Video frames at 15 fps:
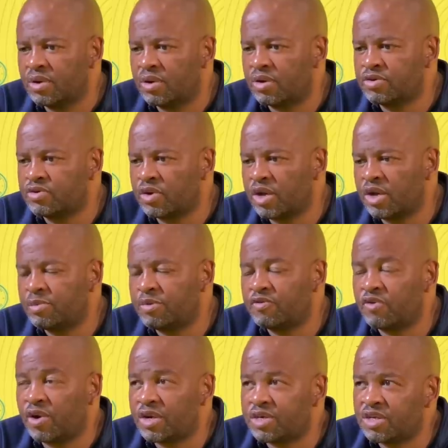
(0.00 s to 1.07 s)
Also happy
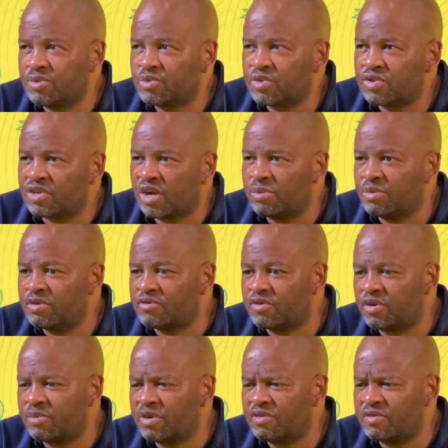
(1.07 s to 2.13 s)
for Ashim, who's coming
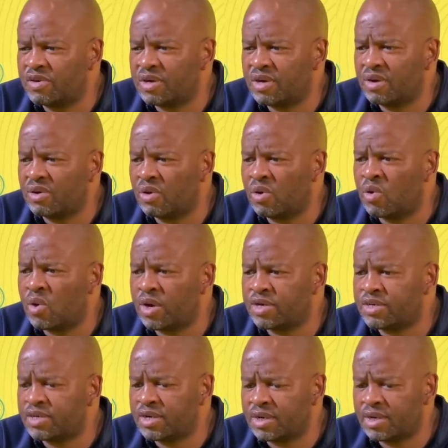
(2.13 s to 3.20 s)
from a very
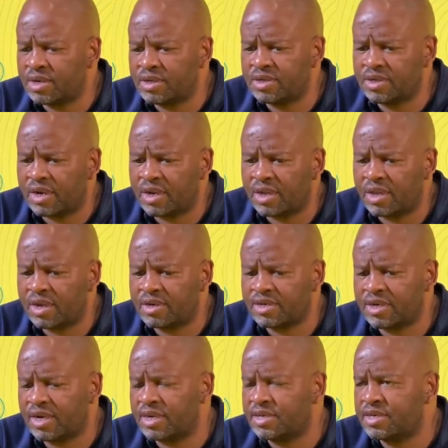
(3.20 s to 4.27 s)
awkward injury that
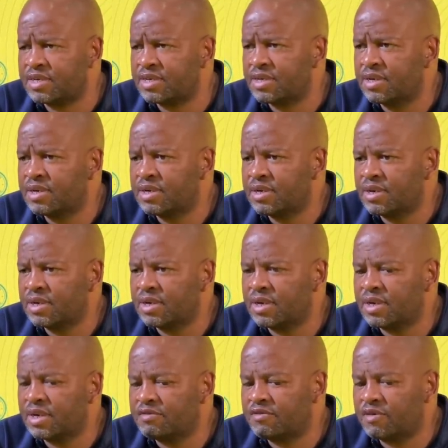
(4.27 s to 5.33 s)
he had,
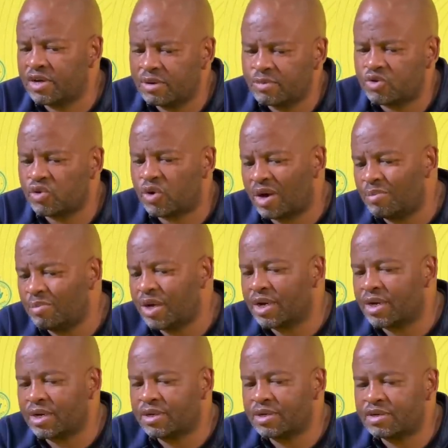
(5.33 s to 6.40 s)
for him to come
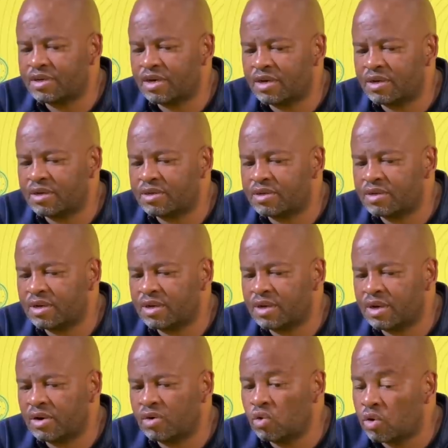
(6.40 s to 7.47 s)
back
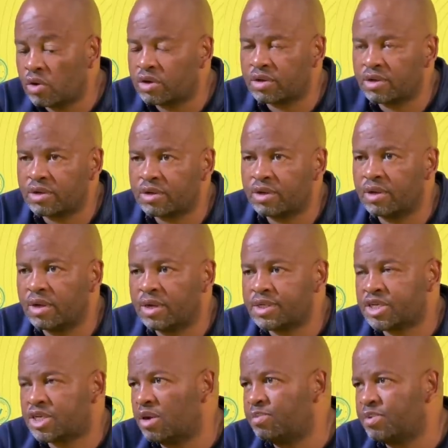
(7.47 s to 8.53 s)
and look
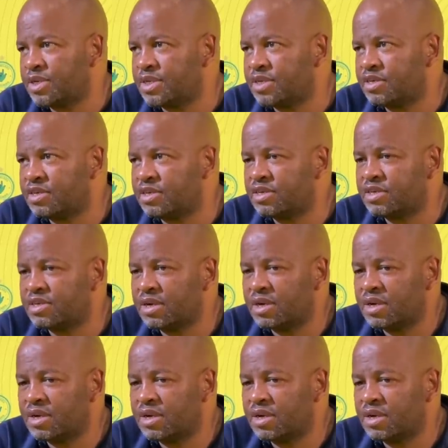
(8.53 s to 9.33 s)
as sharp as he did.